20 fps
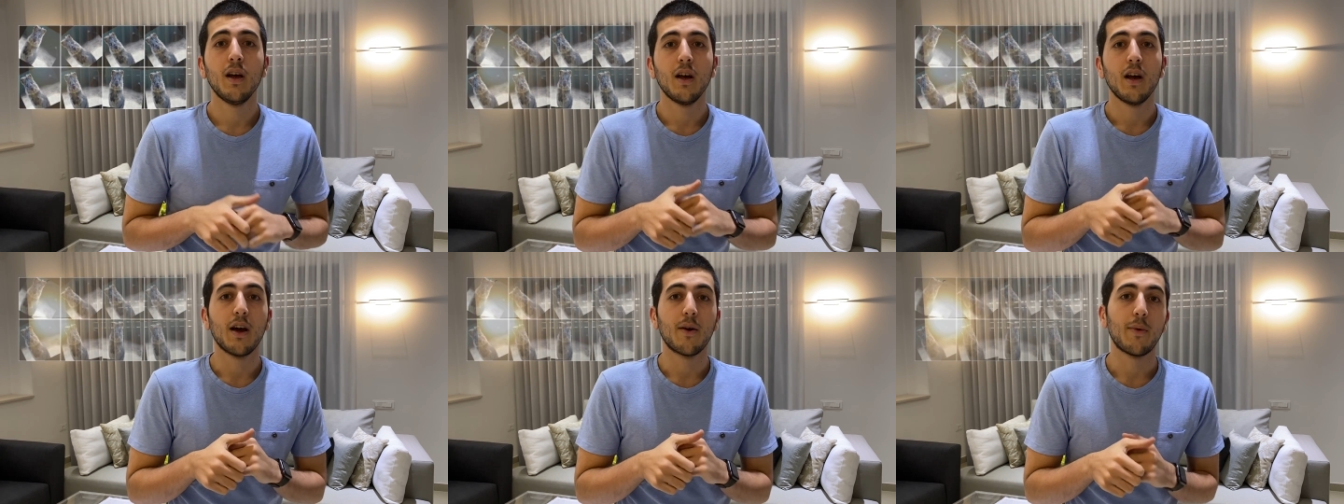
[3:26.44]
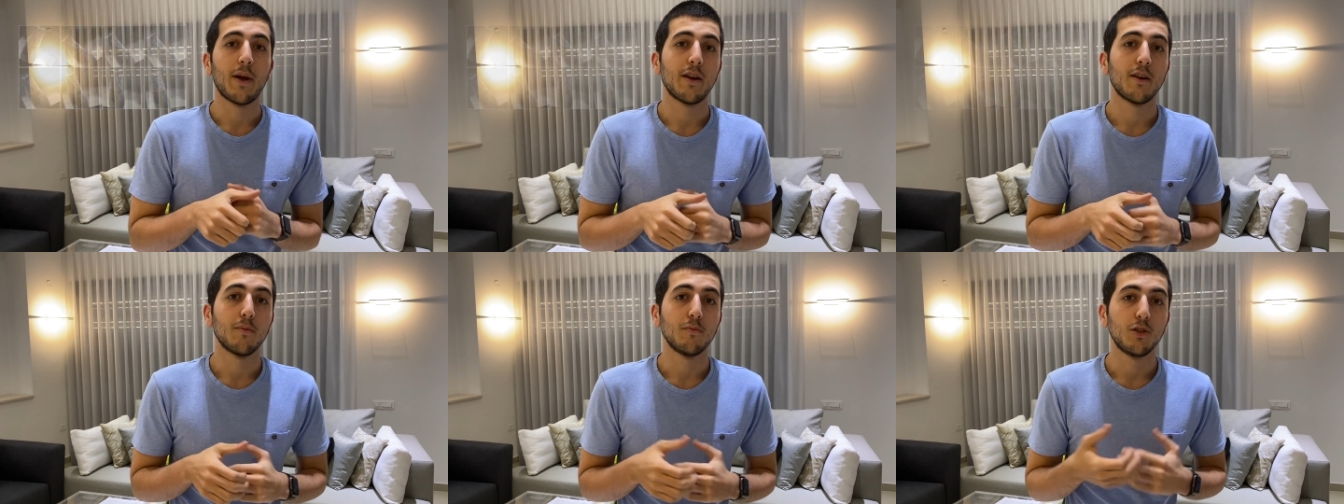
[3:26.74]
a
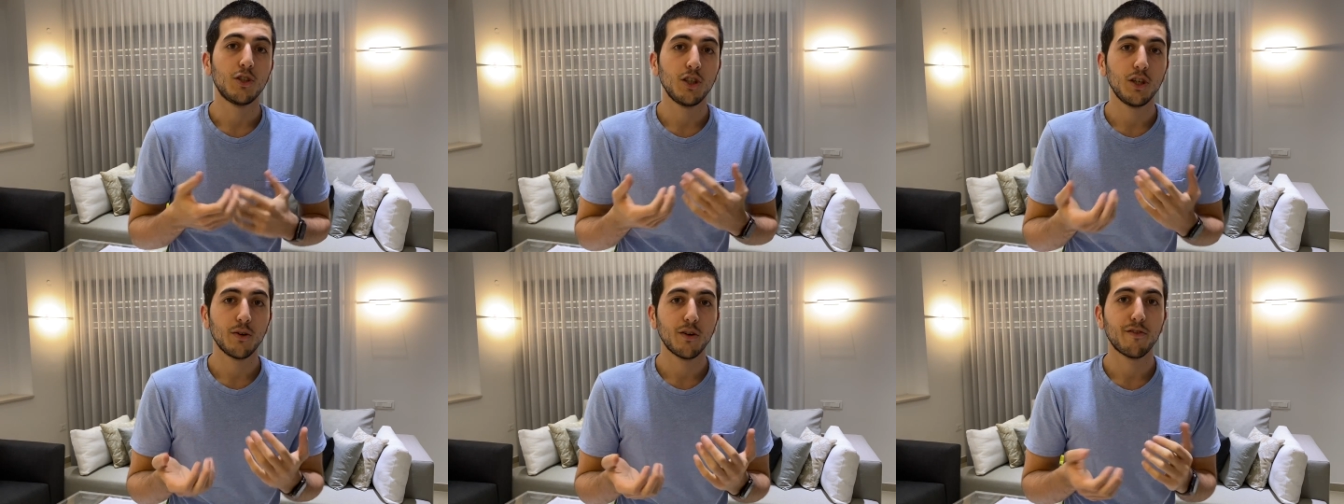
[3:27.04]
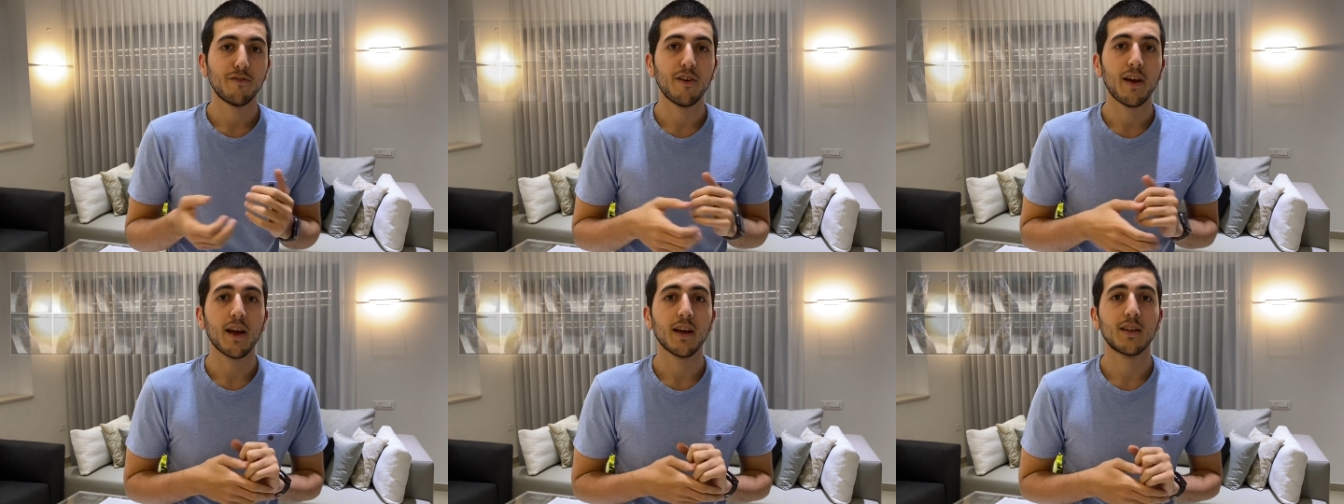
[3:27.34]
random shear
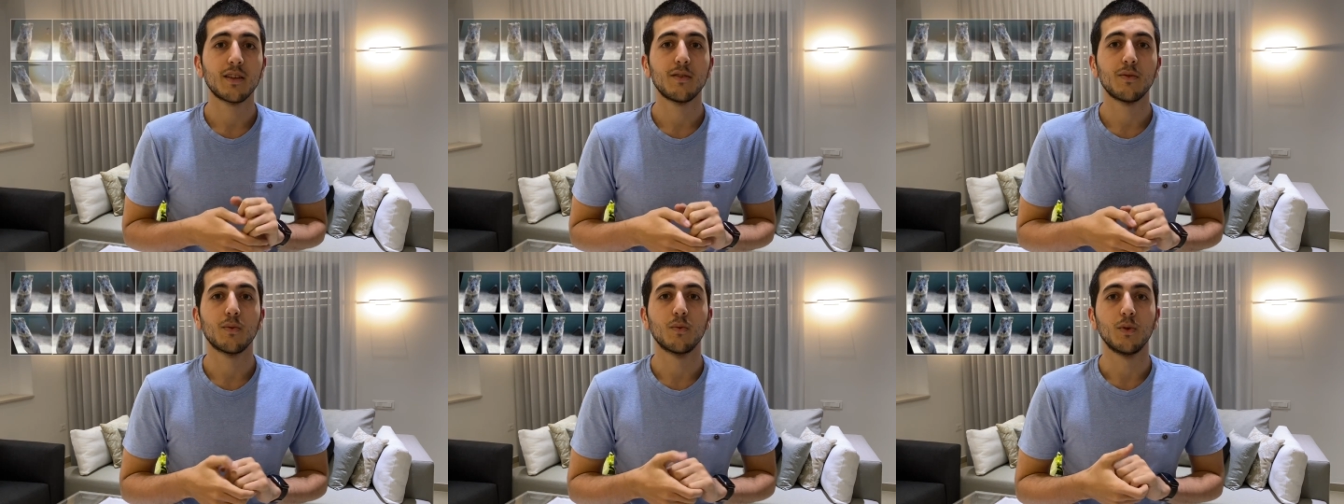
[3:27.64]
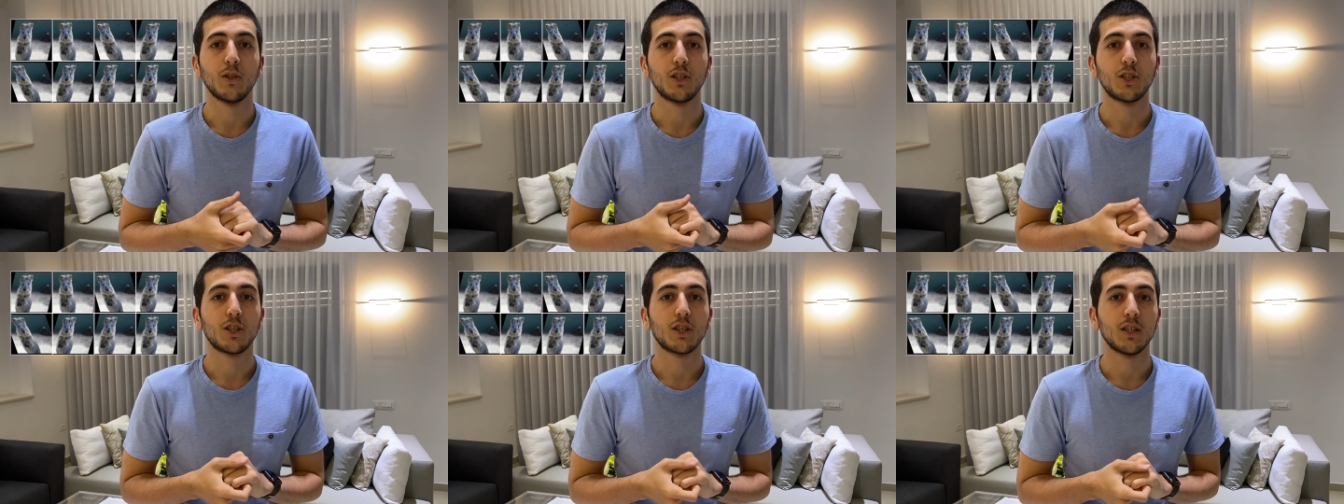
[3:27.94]
effect,
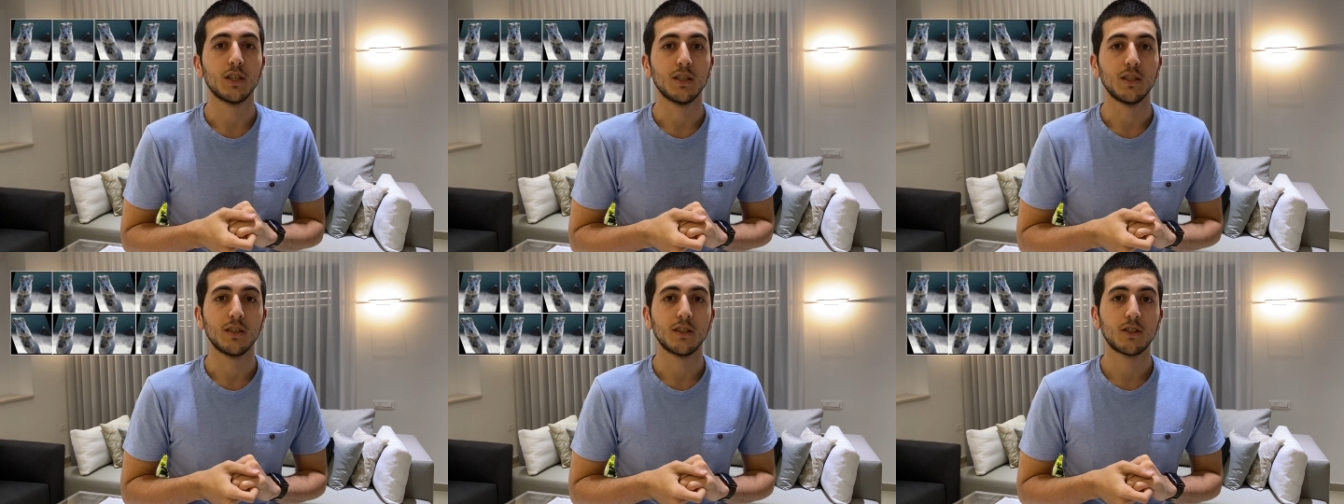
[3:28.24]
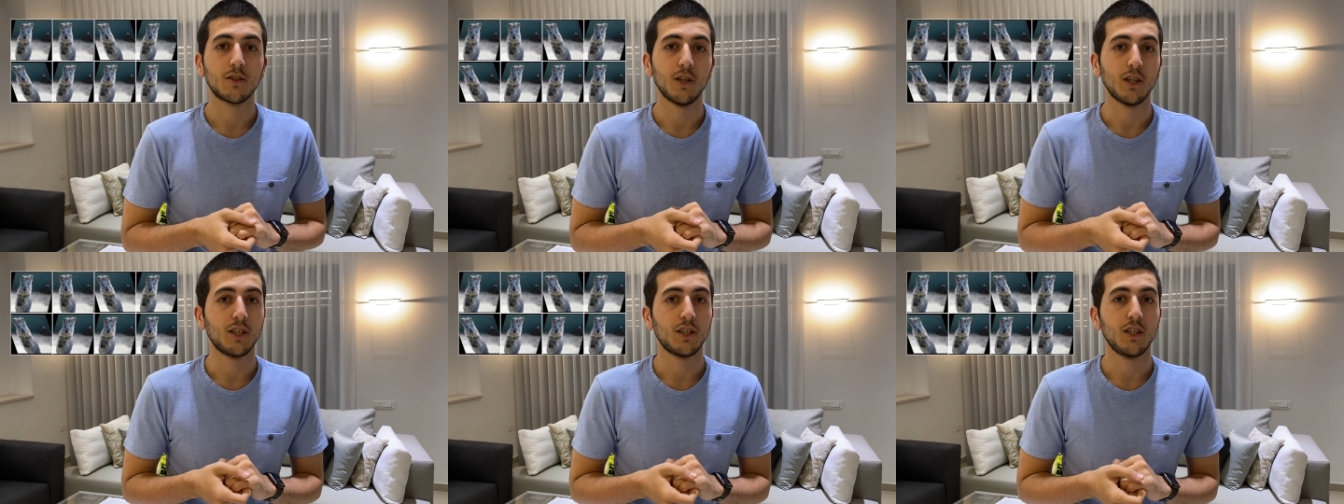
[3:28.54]
which can
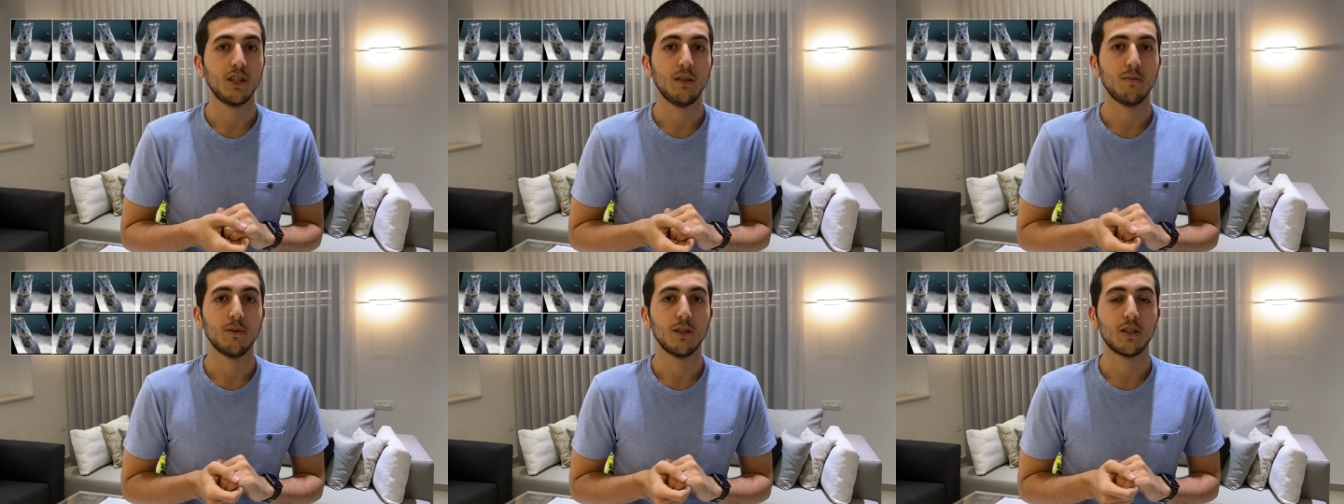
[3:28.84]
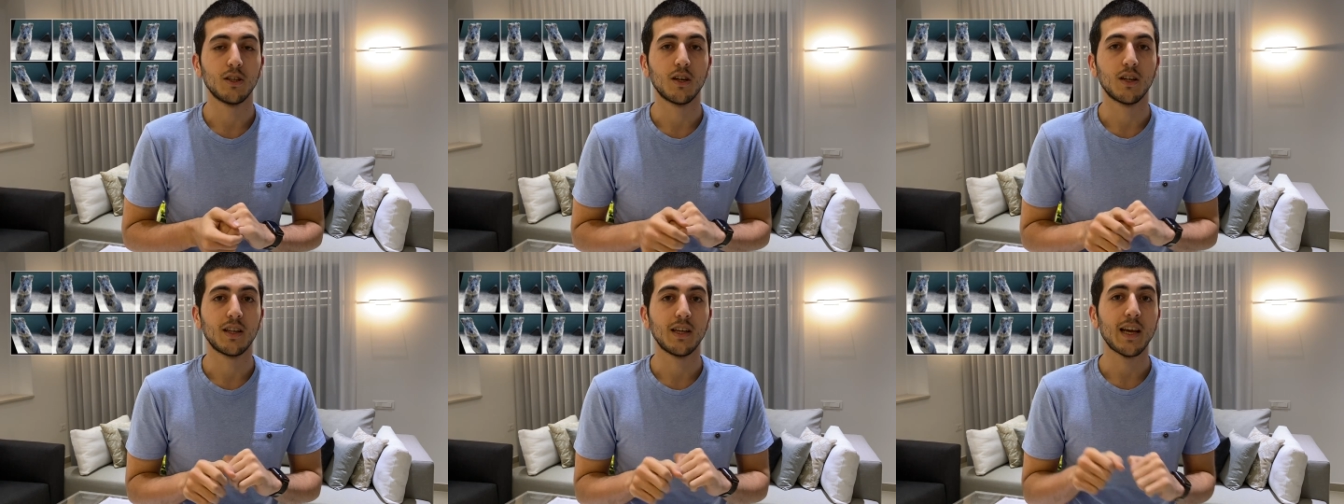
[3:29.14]
stretch the image
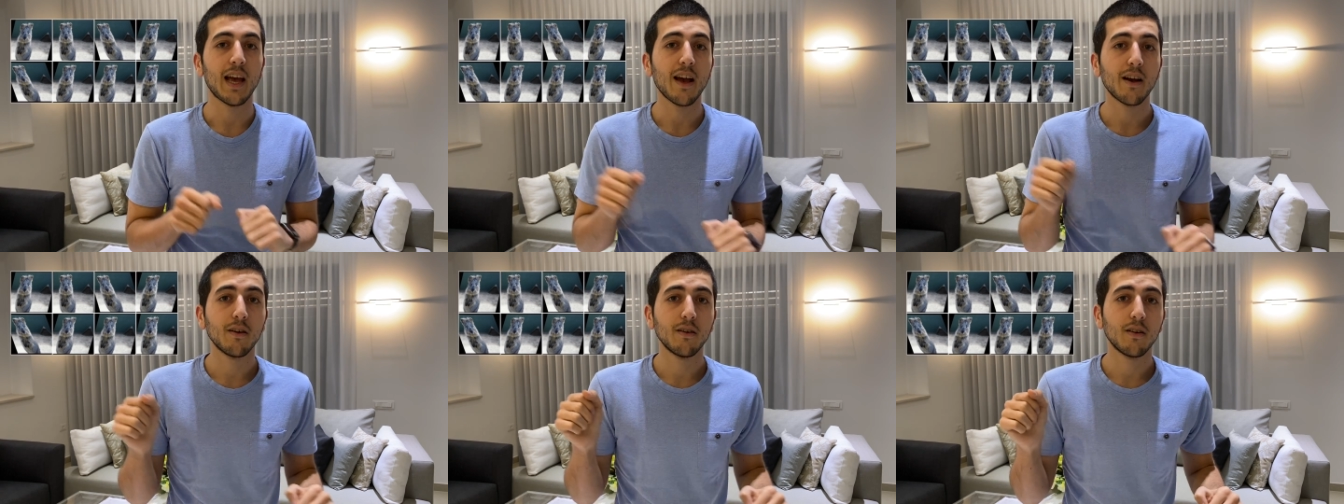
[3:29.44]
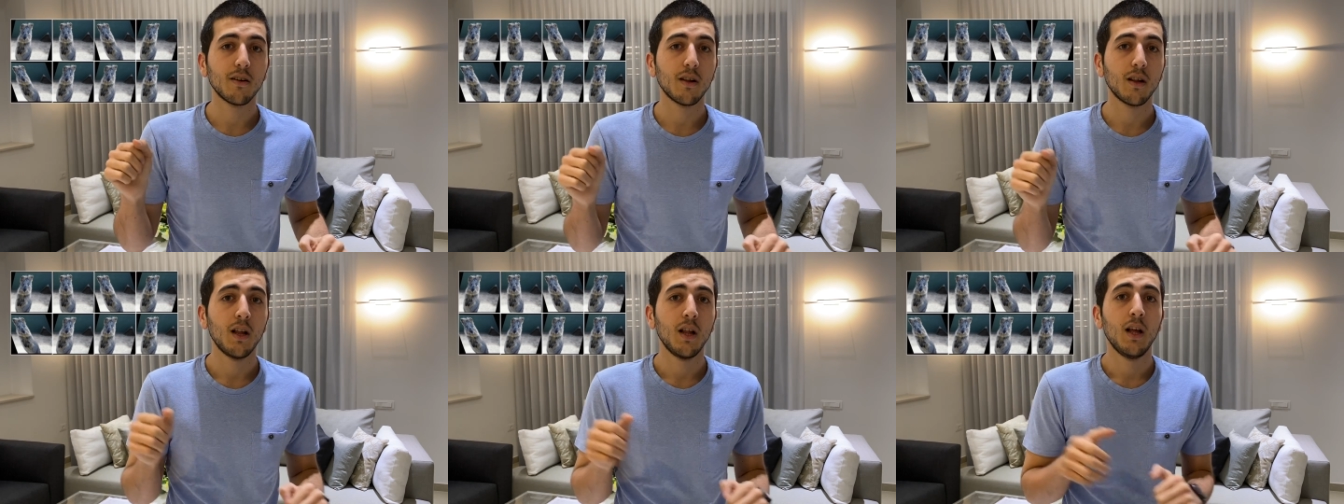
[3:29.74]
on a
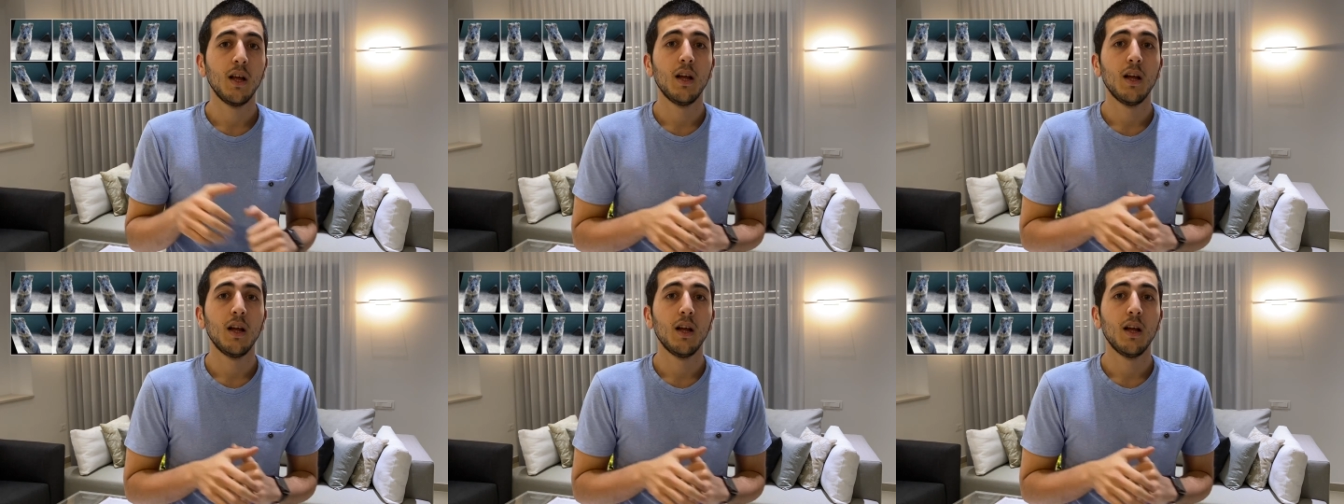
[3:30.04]
diagonal,